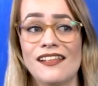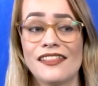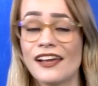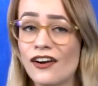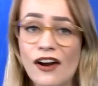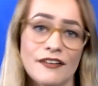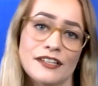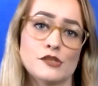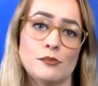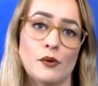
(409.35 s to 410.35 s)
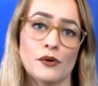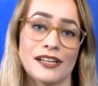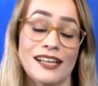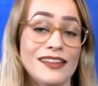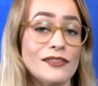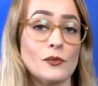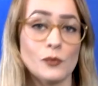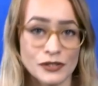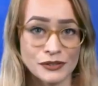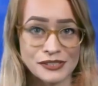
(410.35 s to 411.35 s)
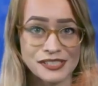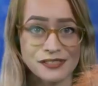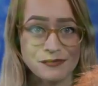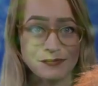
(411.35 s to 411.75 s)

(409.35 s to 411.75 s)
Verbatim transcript: that are unexplored in the world.